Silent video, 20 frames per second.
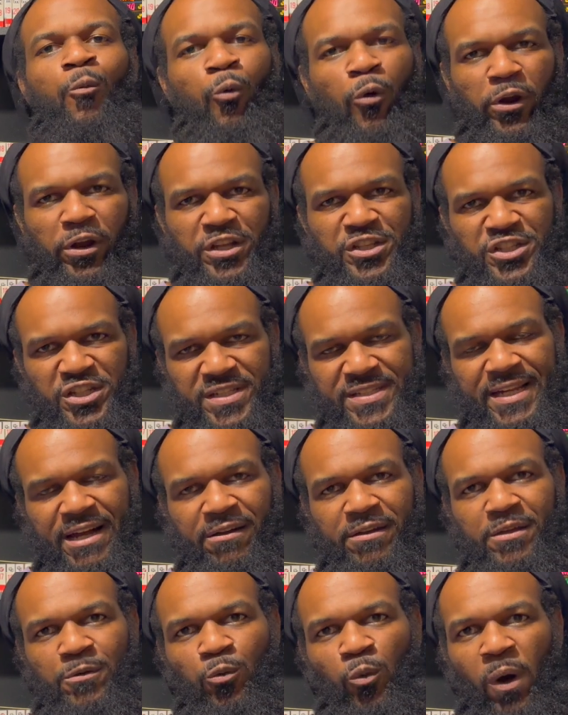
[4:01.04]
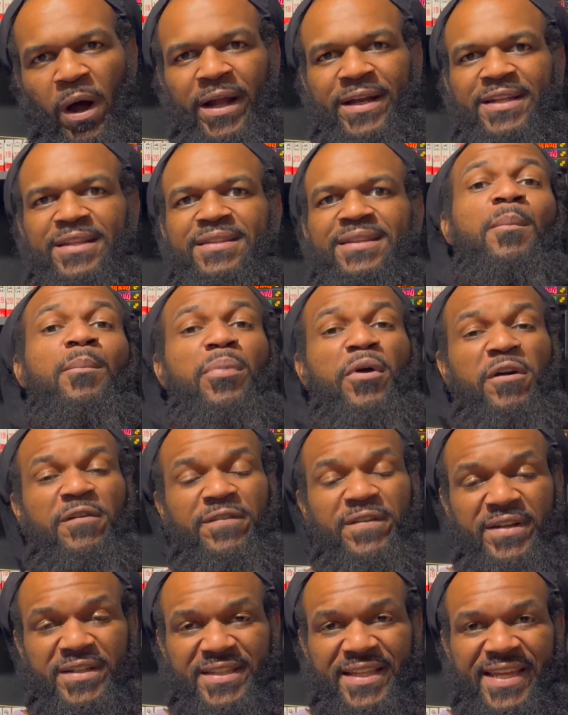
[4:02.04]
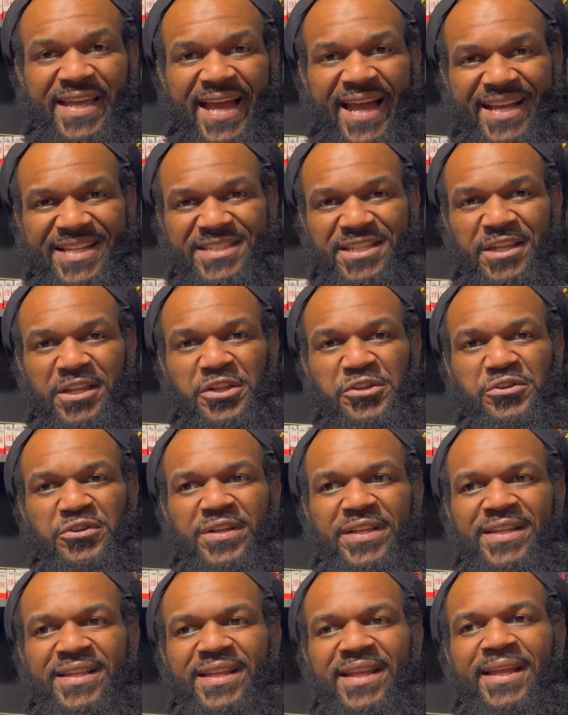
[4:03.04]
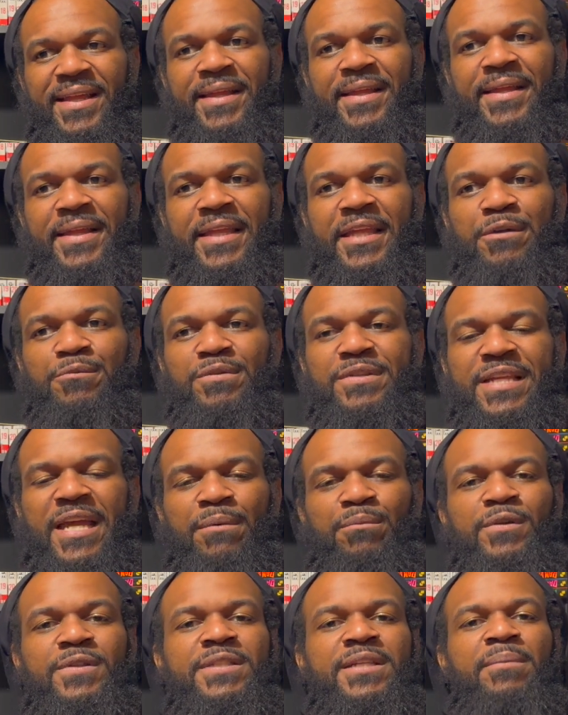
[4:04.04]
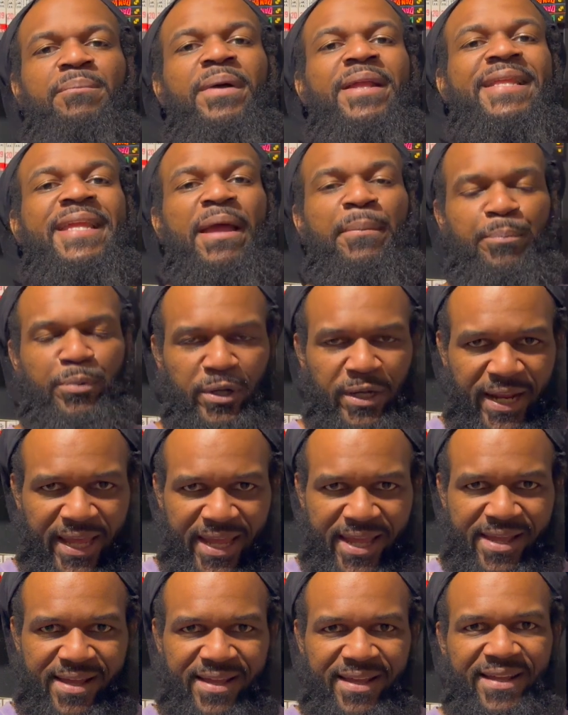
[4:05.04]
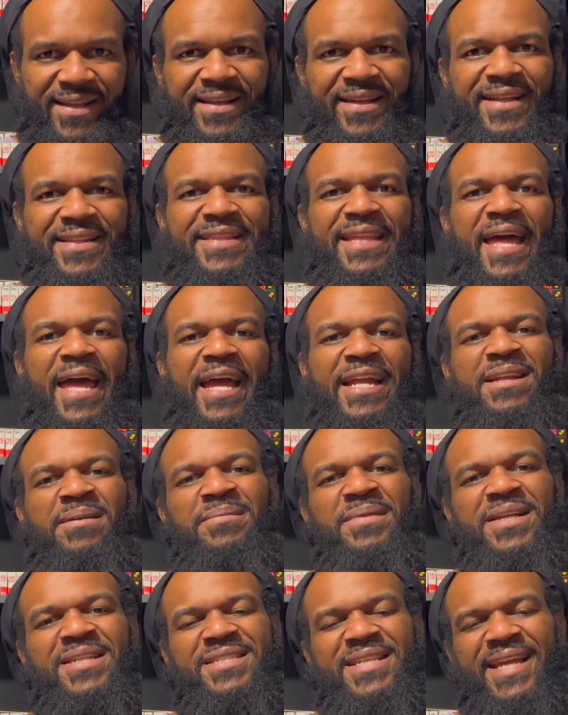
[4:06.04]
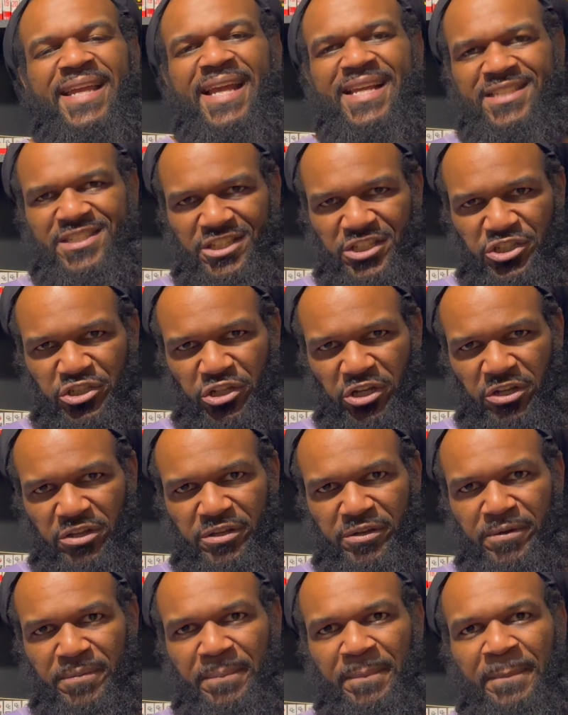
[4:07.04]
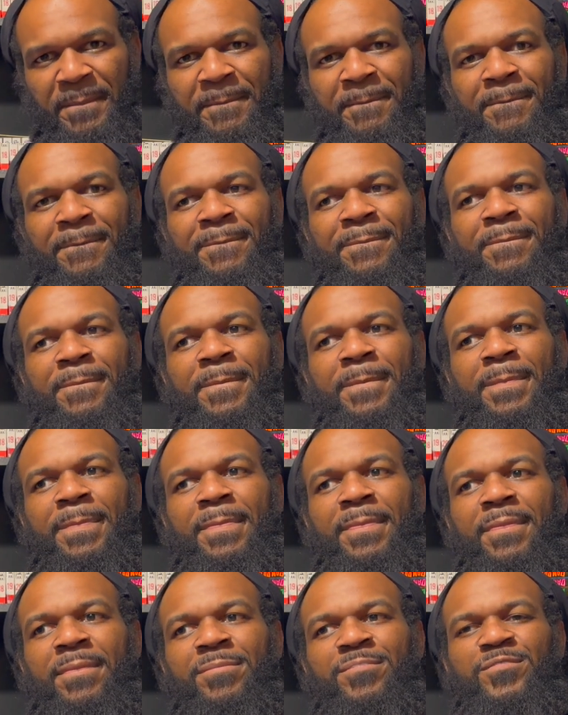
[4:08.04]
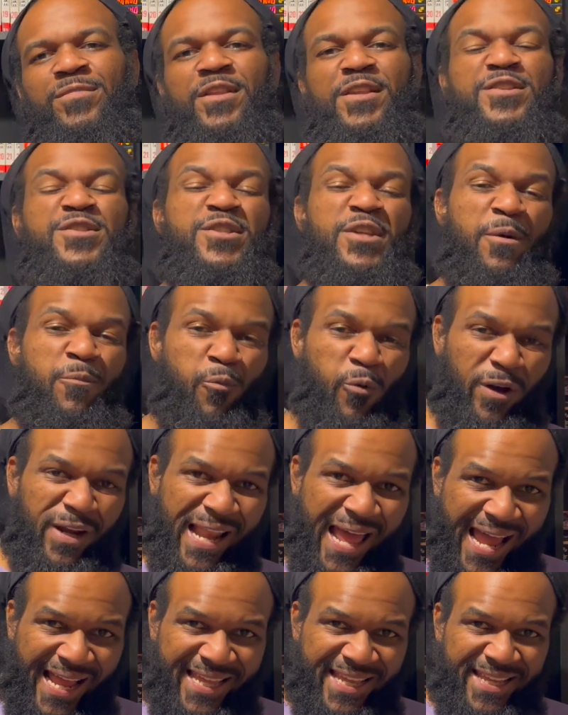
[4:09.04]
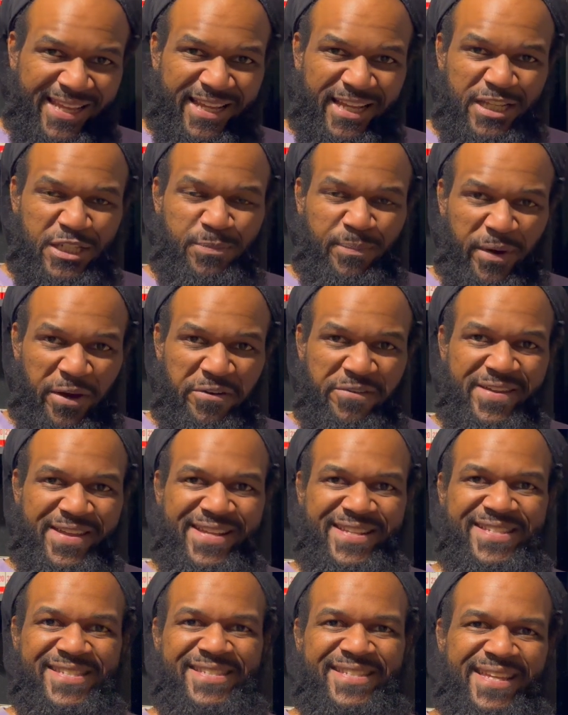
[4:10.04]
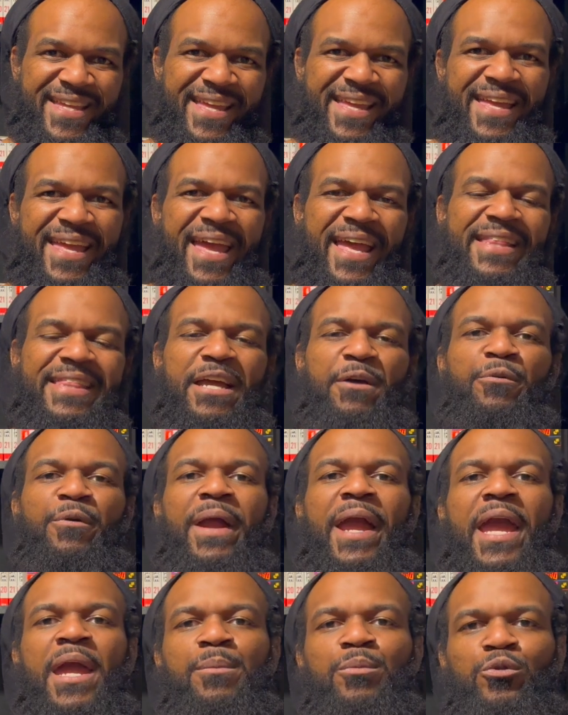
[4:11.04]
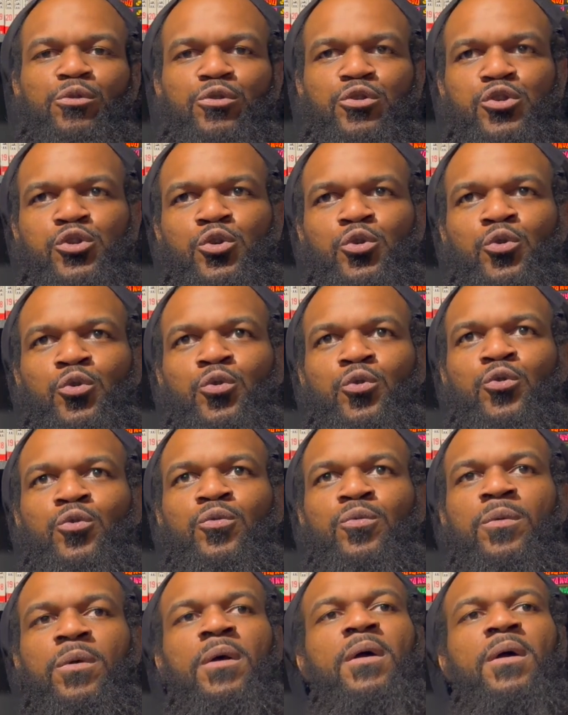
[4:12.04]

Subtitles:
work just how he wanted. Perfectly executed. He was able to manipulate the enemies against each other. Some were lacking experience, and they were able to